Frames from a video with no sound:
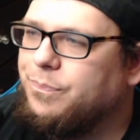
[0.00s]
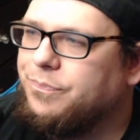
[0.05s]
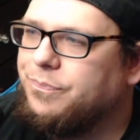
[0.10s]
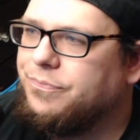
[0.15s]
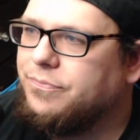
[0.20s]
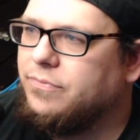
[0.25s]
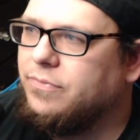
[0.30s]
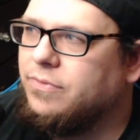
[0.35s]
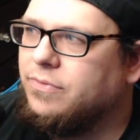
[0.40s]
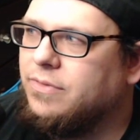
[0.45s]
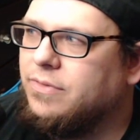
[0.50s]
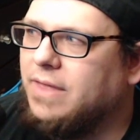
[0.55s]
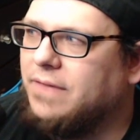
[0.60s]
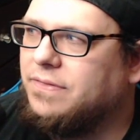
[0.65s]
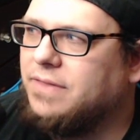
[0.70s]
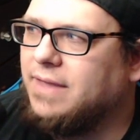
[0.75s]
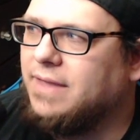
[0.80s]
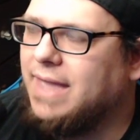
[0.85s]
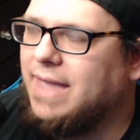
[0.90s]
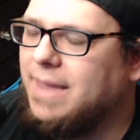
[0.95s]
that
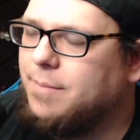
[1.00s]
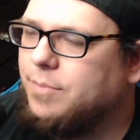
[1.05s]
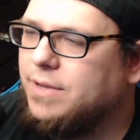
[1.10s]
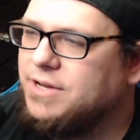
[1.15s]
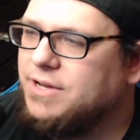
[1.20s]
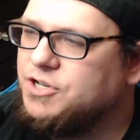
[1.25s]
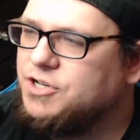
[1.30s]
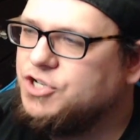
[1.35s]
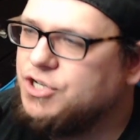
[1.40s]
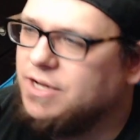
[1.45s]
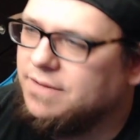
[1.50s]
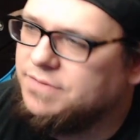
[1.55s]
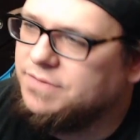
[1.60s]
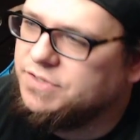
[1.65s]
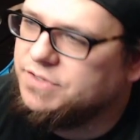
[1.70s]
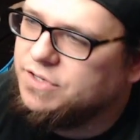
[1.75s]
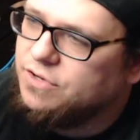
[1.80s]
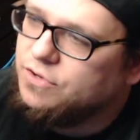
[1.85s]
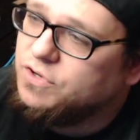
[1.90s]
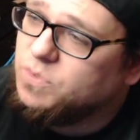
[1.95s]
the gameplay
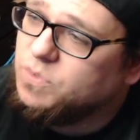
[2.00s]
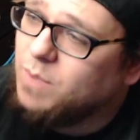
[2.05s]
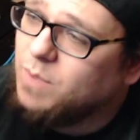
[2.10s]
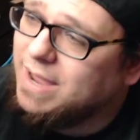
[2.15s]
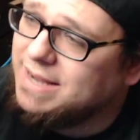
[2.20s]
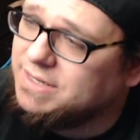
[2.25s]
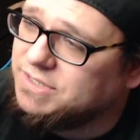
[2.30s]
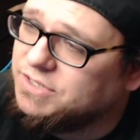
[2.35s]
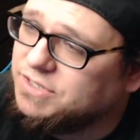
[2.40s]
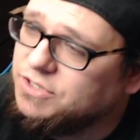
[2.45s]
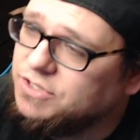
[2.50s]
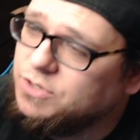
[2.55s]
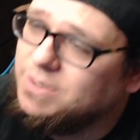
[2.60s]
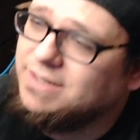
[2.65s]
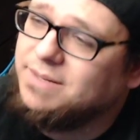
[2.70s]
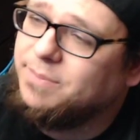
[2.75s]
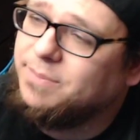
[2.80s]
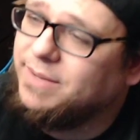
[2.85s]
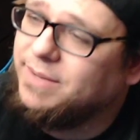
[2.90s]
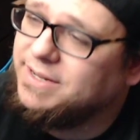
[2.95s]
shifts twice. You get
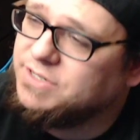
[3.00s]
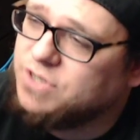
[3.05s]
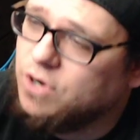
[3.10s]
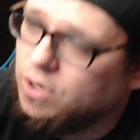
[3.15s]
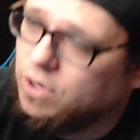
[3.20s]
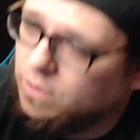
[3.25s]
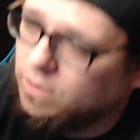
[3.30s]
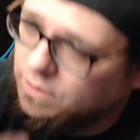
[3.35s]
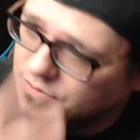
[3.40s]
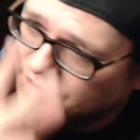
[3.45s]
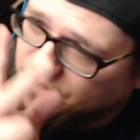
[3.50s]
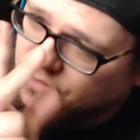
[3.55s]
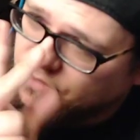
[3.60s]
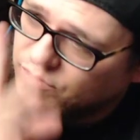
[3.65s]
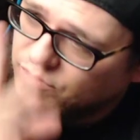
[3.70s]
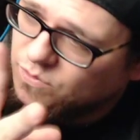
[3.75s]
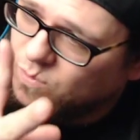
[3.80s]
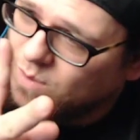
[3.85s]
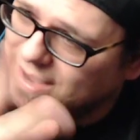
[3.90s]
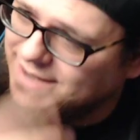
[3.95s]
to play as Carlos
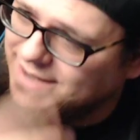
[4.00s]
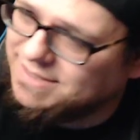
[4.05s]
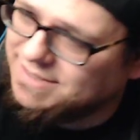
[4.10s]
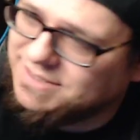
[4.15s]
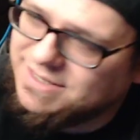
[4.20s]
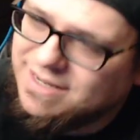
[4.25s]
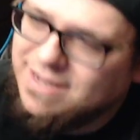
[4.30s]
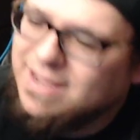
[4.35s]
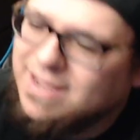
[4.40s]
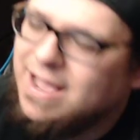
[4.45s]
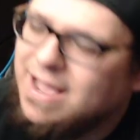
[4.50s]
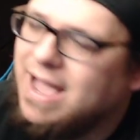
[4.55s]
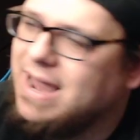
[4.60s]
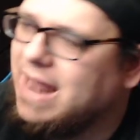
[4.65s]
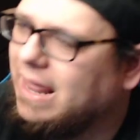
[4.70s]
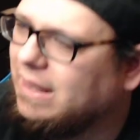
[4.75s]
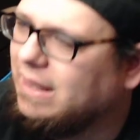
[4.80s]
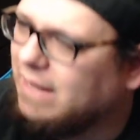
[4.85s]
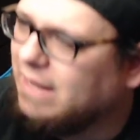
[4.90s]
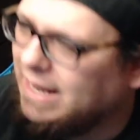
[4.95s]
twice, and I
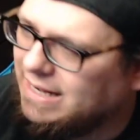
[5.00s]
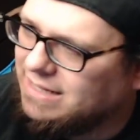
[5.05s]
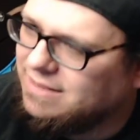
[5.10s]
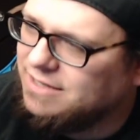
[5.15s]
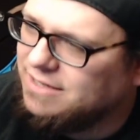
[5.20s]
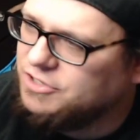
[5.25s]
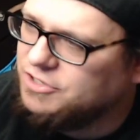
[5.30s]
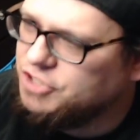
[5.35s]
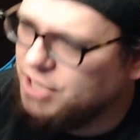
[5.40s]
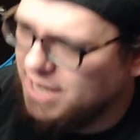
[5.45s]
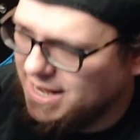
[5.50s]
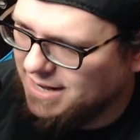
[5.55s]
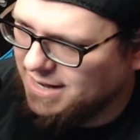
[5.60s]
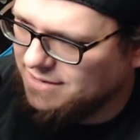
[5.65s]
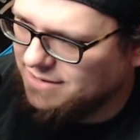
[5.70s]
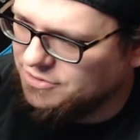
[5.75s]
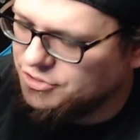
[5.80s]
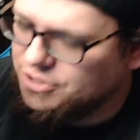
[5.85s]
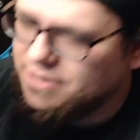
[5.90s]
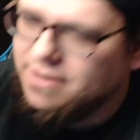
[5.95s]
liked the
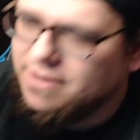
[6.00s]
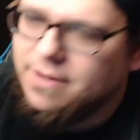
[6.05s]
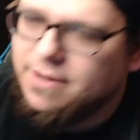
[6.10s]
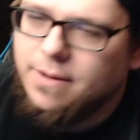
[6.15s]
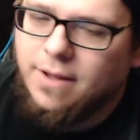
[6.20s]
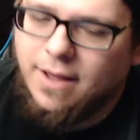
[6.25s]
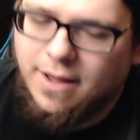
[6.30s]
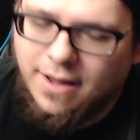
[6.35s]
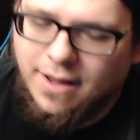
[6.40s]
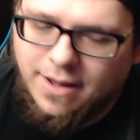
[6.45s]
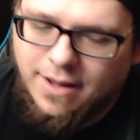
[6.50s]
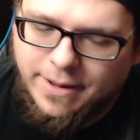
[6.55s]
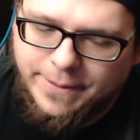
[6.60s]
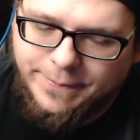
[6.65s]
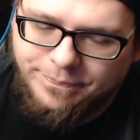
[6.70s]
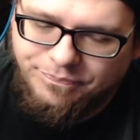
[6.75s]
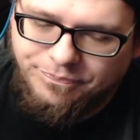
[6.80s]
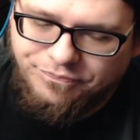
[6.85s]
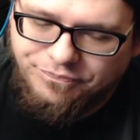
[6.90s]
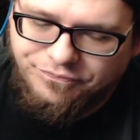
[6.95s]
change.
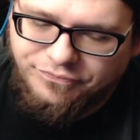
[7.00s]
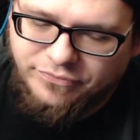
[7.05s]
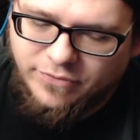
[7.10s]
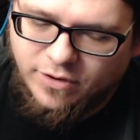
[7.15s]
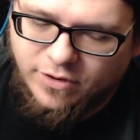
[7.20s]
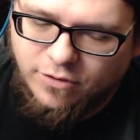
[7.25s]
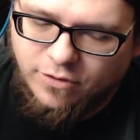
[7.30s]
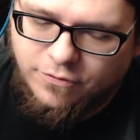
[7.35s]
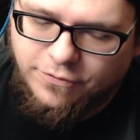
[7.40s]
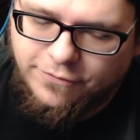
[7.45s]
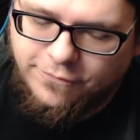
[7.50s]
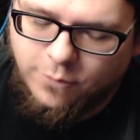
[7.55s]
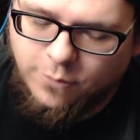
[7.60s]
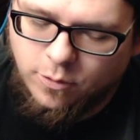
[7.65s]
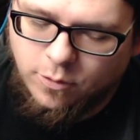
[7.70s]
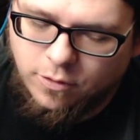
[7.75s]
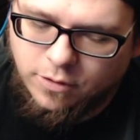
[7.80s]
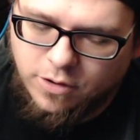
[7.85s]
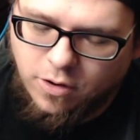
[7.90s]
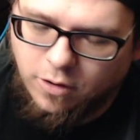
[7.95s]

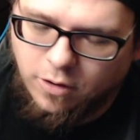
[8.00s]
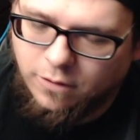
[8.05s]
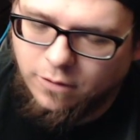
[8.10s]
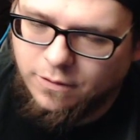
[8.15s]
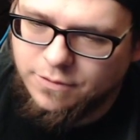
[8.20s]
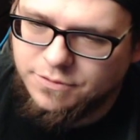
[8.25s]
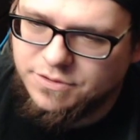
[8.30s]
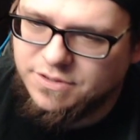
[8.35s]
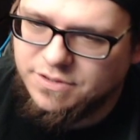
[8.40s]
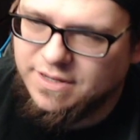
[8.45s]
For Carlos,